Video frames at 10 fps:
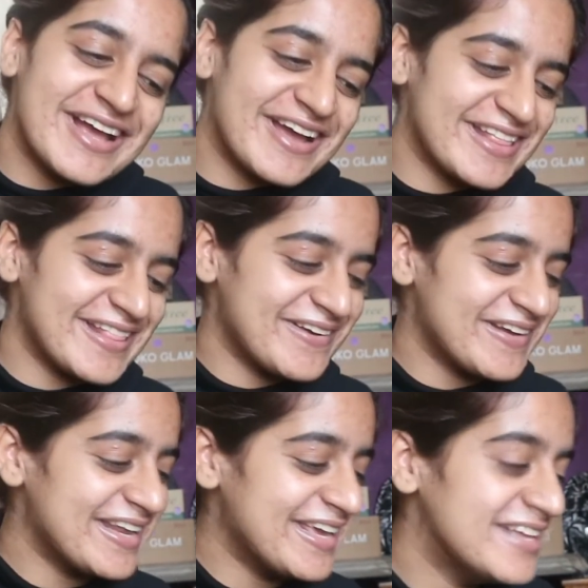kind of thing
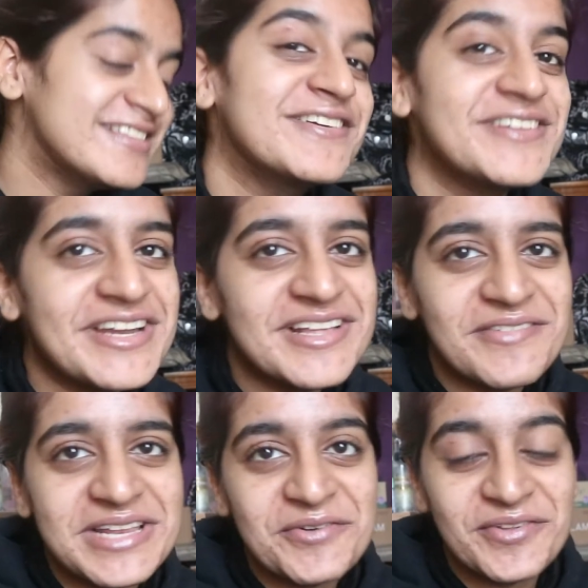really. He's good at it
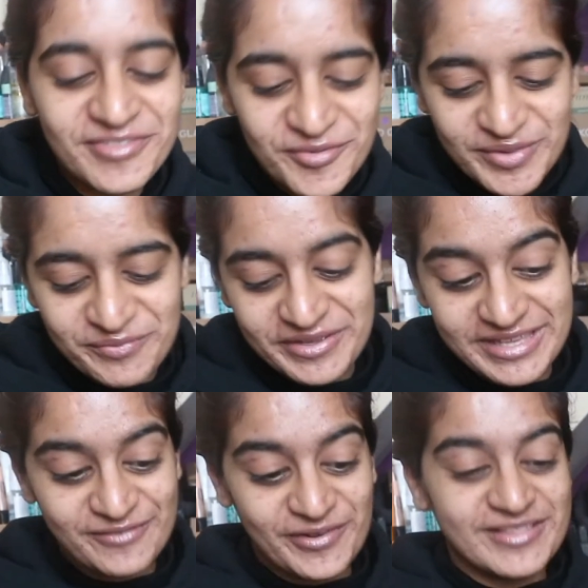when he wants to be, but
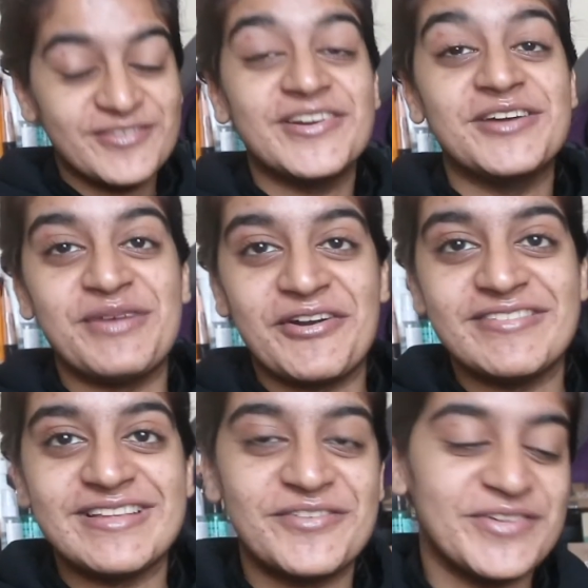he finds it very
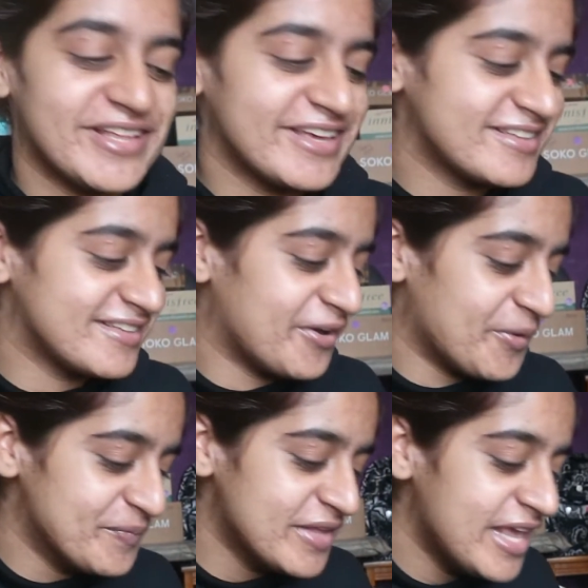embarrassing, I feel like.
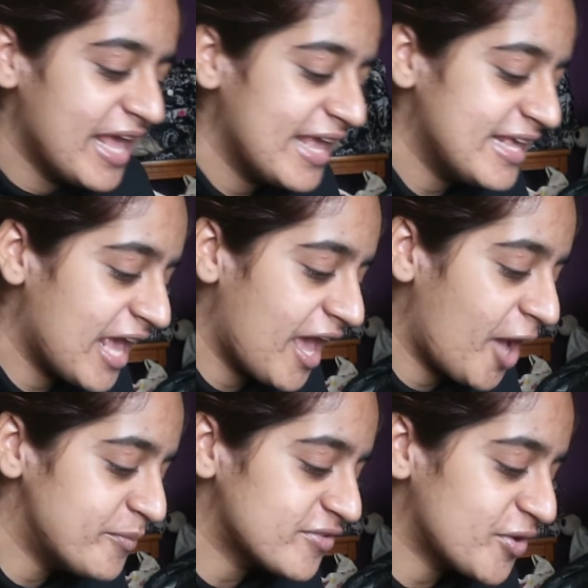So yeah,
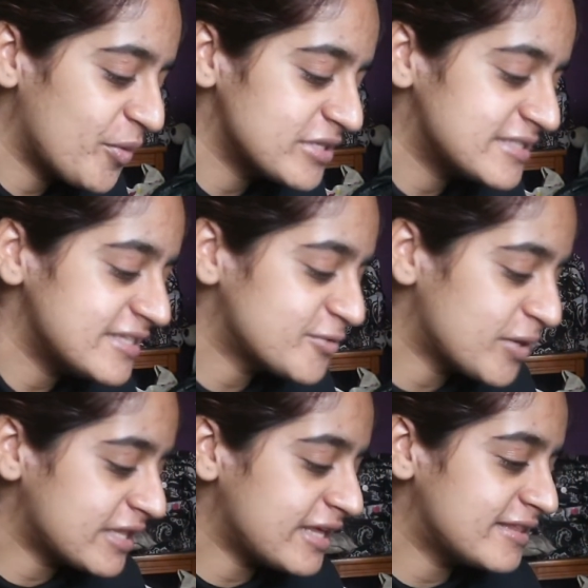I'm just gonna watch this quickly.